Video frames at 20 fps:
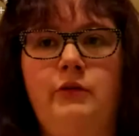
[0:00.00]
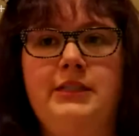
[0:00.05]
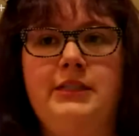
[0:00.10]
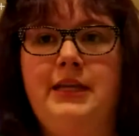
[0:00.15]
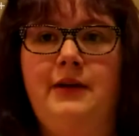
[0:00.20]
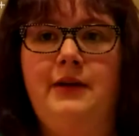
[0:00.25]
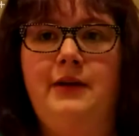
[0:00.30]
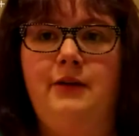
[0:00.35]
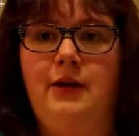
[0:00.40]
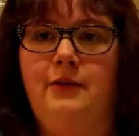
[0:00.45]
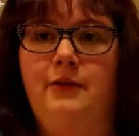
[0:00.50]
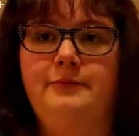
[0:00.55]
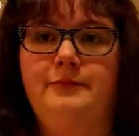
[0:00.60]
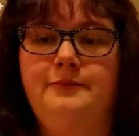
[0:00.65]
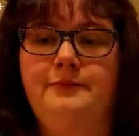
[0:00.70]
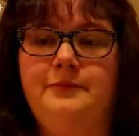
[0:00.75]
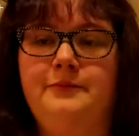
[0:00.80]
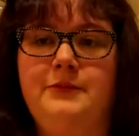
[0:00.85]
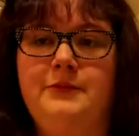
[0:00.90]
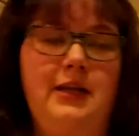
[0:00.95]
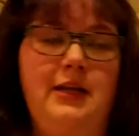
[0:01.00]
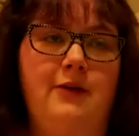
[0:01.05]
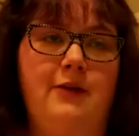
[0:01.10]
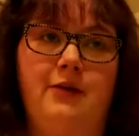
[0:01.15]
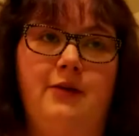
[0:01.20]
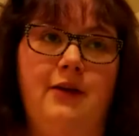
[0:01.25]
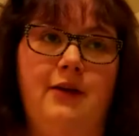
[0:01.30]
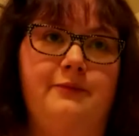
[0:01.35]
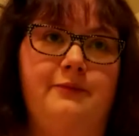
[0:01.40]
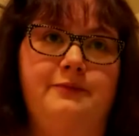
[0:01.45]
you said it wrong. You said it
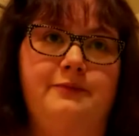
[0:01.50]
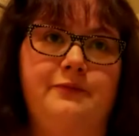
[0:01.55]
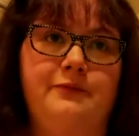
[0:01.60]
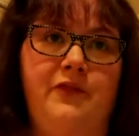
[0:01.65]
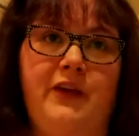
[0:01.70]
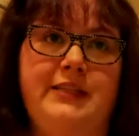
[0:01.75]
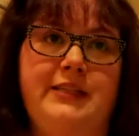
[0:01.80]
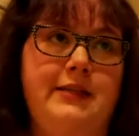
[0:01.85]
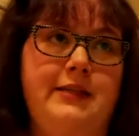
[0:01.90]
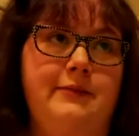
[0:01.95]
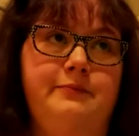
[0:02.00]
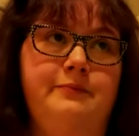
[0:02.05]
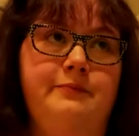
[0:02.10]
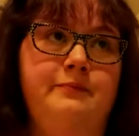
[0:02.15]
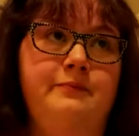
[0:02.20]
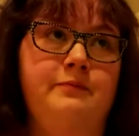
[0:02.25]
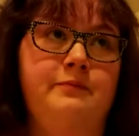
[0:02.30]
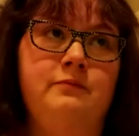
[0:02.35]
wrong. Fix it.